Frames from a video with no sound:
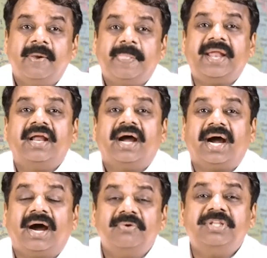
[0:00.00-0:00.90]
Then
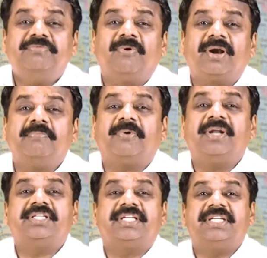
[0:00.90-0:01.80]
how the foreign
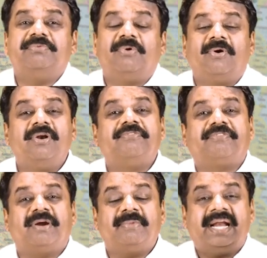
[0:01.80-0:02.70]
policy has evolved
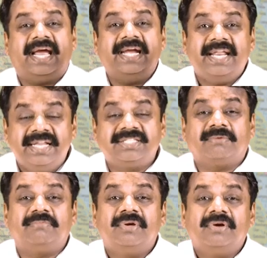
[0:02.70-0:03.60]
from an idealism